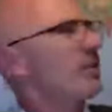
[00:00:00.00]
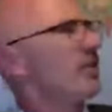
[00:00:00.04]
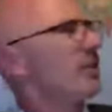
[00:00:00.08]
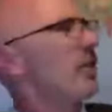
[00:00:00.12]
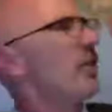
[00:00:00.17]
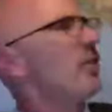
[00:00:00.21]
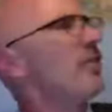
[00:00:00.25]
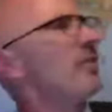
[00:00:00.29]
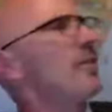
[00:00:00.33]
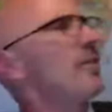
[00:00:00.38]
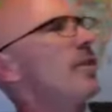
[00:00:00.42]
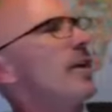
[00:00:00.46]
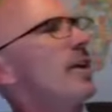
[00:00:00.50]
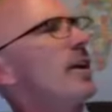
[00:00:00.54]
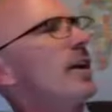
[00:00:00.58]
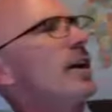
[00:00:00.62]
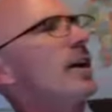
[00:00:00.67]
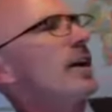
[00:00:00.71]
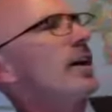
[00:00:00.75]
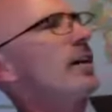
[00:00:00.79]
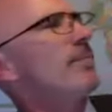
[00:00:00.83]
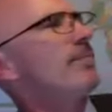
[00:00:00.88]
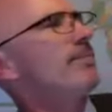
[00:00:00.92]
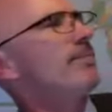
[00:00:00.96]
over
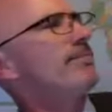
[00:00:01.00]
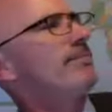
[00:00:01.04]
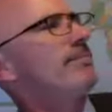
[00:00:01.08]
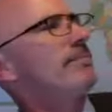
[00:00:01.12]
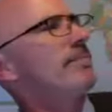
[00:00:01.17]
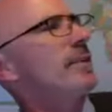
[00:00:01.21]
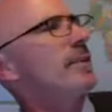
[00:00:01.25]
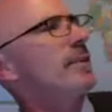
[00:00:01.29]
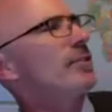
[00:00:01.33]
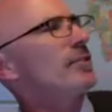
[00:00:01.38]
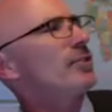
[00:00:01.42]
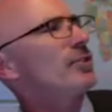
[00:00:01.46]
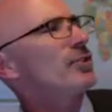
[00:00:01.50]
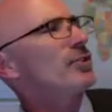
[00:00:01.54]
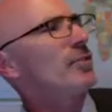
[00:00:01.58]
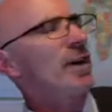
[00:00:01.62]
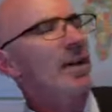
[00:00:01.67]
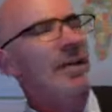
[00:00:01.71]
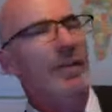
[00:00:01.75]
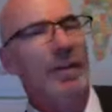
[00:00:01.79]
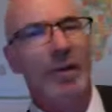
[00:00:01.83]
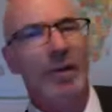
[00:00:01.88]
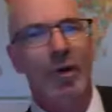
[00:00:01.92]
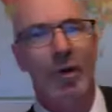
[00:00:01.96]
there, just
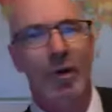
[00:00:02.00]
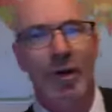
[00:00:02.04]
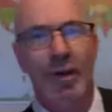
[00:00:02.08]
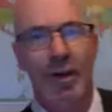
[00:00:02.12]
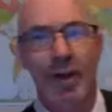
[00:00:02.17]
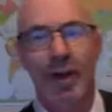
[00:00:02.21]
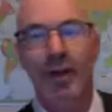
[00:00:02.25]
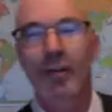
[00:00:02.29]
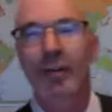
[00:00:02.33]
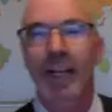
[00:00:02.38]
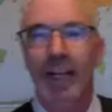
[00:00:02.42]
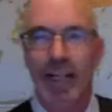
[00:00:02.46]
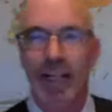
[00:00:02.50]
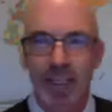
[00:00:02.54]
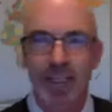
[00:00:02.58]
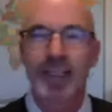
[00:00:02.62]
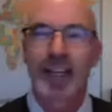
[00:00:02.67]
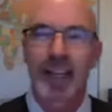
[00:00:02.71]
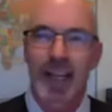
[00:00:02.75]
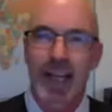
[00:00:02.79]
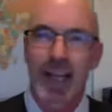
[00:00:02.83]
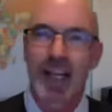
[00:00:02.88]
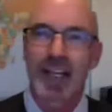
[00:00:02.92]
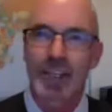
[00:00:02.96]
around the corner. Okay.
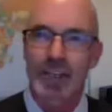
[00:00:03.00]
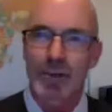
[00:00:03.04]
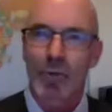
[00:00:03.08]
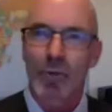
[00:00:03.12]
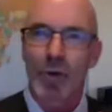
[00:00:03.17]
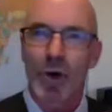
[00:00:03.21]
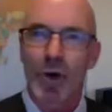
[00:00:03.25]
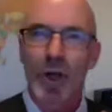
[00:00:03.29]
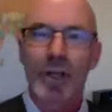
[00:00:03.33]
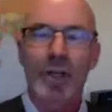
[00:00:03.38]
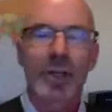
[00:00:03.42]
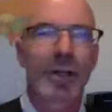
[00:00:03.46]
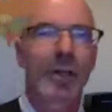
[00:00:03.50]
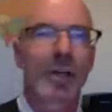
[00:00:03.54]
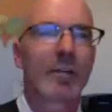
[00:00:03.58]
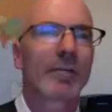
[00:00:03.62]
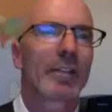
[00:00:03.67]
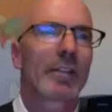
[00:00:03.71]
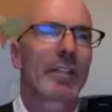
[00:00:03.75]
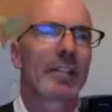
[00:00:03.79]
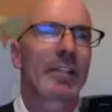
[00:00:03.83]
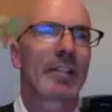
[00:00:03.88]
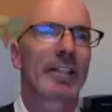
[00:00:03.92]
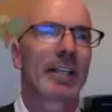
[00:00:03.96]
And you walk
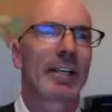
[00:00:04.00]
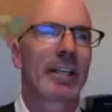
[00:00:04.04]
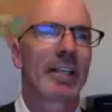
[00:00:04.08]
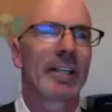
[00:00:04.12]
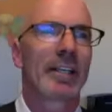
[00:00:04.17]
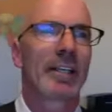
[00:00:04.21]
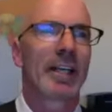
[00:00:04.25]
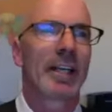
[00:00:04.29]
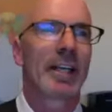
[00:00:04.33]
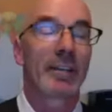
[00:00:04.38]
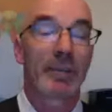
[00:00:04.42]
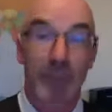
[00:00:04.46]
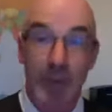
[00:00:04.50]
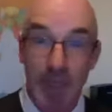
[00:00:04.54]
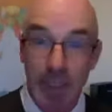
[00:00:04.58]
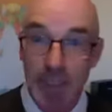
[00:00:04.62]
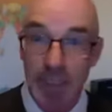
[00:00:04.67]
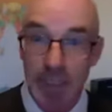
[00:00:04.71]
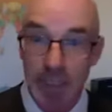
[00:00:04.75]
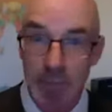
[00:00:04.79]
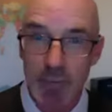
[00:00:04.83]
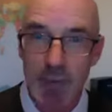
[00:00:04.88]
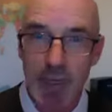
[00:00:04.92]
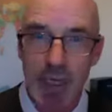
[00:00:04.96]
over and, and, and
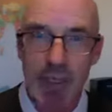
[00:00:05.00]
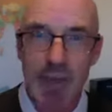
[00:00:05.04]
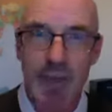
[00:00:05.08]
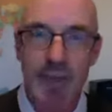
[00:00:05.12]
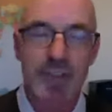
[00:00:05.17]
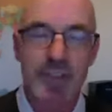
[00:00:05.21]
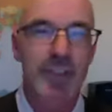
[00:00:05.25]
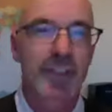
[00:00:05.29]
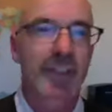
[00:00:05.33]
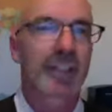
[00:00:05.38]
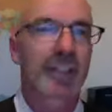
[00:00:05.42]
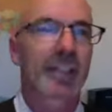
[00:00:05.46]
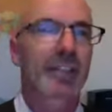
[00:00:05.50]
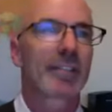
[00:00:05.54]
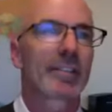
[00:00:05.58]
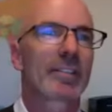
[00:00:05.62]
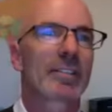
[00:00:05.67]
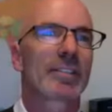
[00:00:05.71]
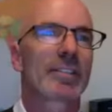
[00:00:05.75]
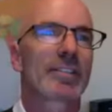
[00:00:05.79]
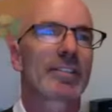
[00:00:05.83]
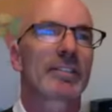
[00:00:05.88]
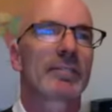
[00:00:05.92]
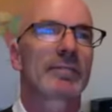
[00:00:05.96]
finally you buy the
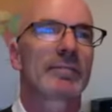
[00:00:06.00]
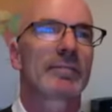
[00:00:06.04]
tickets.